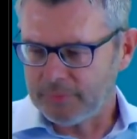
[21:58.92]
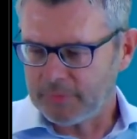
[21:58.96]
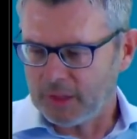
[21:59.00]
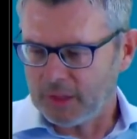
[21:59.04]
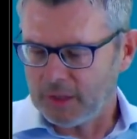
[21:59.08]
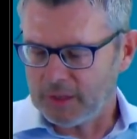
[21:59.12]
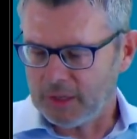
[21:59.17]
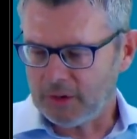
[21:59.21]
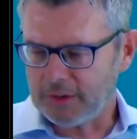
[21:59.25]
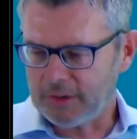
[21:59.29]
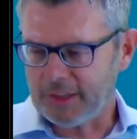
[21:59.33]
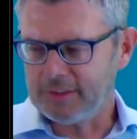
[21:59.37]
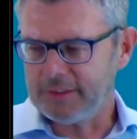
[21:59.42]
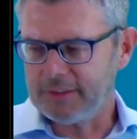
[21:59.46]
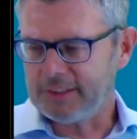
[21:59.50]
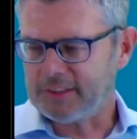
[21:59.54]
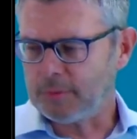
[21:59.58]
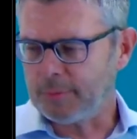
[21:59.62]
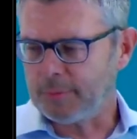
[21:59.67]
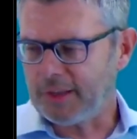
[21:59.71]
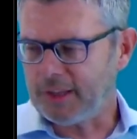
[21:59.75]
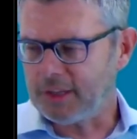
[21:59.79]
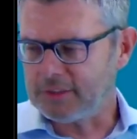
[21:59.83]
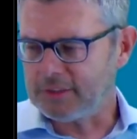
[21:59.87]
Okay,
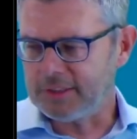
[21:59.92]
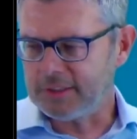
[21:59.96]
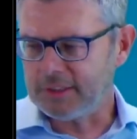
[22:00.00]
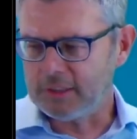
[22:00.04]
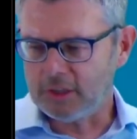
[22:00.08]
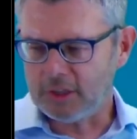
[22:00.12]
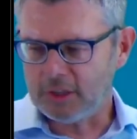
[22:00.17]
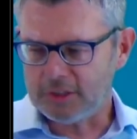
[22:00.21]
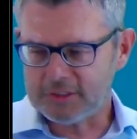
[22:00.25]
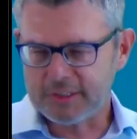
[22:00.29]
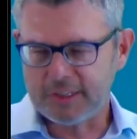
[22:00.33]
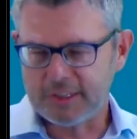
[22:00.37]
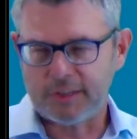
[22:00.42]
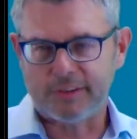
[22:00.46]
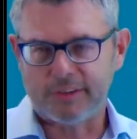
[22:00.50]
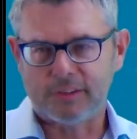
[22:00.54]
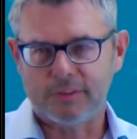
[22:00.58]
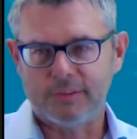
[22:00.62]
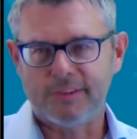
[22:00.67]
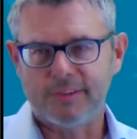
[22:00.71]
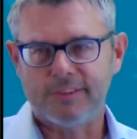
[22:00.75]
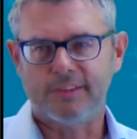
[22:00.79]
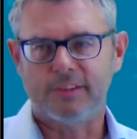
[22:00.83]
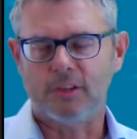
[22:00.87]
that's about the loss
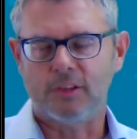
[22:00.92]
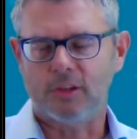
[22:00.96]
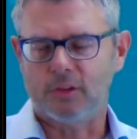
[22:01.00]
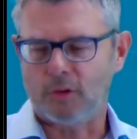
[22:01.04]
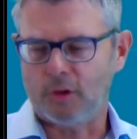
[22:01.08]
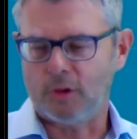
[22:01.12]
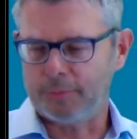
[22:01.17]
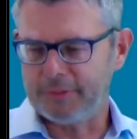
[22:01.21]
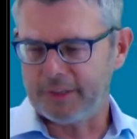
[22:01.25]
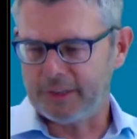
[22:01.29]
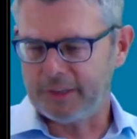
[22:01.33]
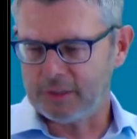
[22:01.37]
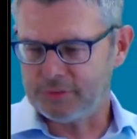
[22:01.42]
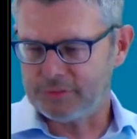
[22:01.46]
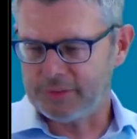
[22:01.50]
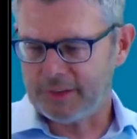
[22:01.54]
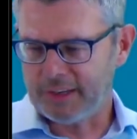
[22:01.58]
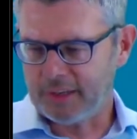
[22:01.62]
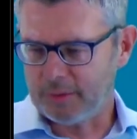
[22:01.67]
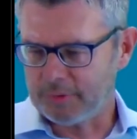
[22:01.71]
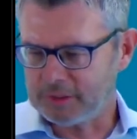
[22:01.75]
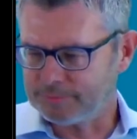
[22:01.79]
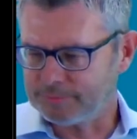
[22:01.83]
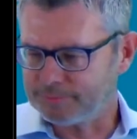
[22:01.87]
characteristic of optical
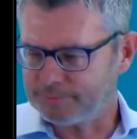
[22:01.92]
fiber.